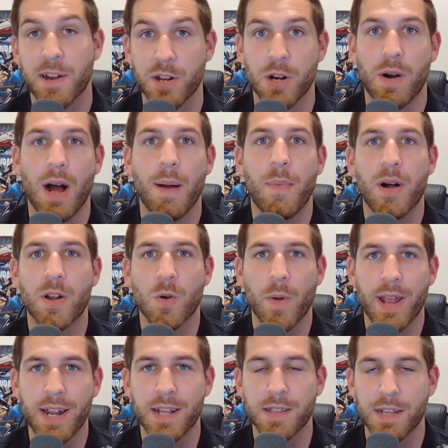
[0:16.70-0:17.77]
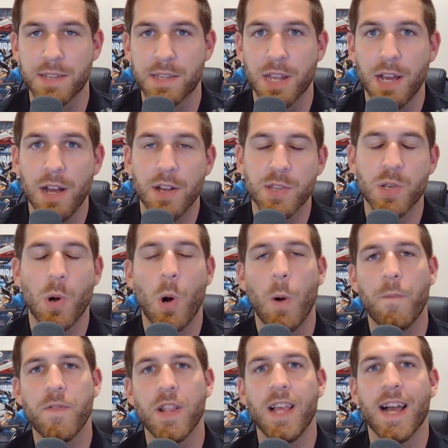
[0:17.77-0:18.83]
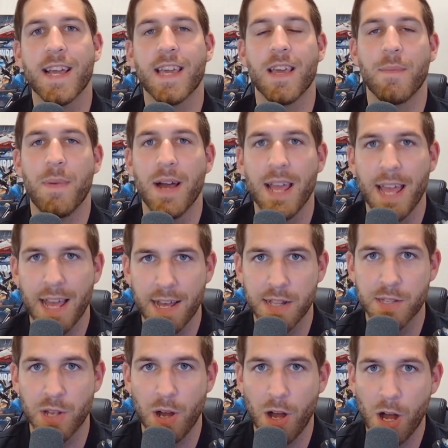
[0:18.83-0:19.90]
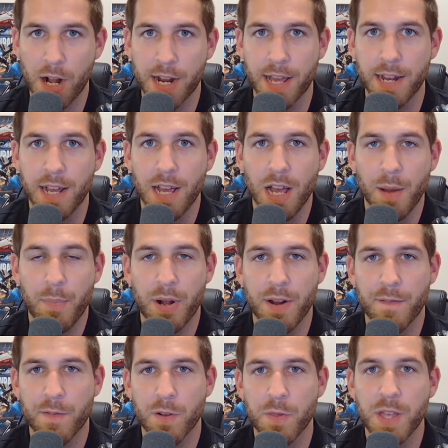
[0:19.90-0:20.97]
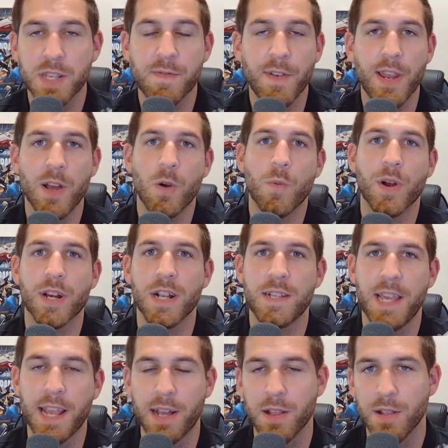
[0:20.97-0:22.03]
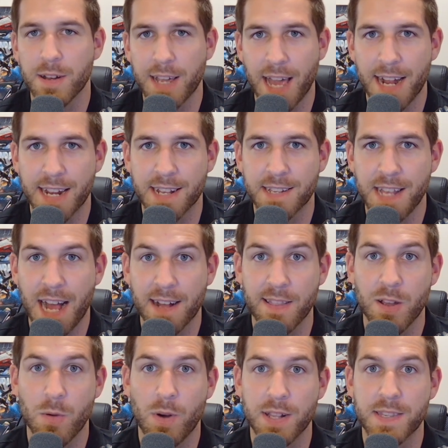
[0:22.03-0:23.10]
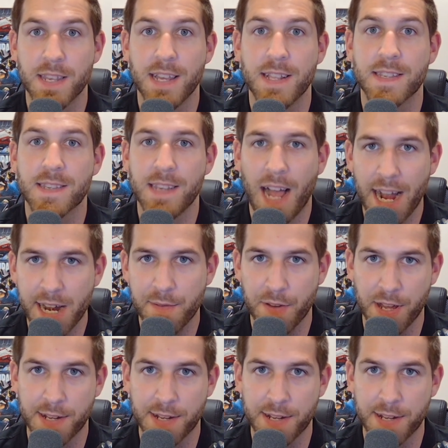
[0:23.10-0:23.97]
don't know. I'm on a waiting list, so hopefully I can get my hands on it. But for this video, we're going to take a look at exactly what's inside of